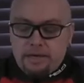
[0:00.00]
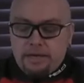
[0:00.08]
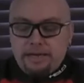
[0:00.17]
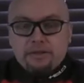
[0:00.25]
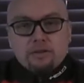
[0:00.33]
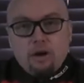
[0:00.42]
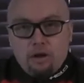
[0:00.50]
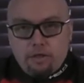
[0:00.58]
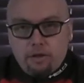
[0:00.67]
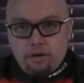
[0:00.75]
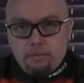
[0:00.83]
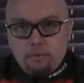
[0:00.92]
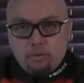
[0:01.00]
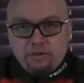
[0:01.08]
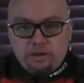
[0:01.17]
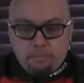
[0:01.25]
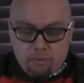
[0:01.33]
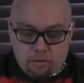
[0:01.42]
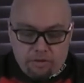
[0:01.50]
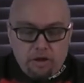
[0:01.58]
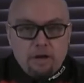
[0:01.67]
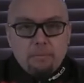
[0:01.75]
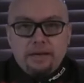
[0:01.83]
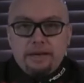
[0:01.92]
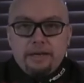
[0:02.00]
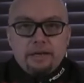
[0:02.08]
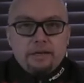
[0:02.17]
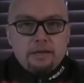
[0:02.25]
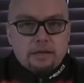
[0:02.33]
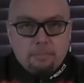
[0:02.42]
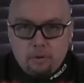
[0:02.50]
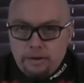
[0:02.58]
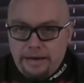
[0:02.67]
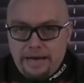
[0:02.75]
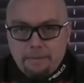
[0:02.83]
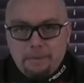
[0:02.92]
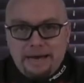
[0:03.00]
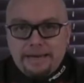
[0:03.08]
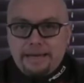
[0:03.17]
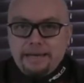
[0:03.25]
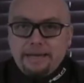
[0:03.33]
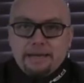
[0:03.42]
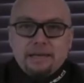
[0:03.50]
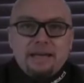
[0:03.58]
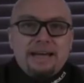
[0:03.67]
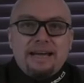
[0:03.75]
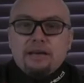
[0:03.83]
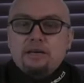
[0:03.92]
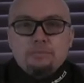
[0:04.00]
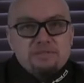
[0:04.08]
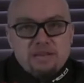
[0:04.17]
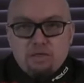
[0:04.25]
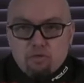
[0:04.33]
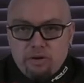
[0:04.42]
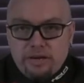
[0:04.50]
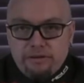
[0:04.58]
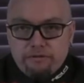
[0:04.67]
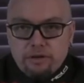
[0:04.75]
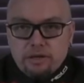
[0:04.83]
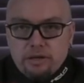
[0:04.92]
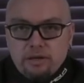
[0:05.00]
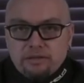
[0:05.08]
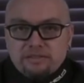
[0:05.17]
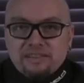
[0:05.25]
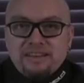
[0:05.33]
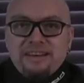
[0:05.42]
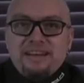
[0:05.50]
It's got a thermal, you can put thermal in it, you can put an airbag in it. It comes in 3 different colours.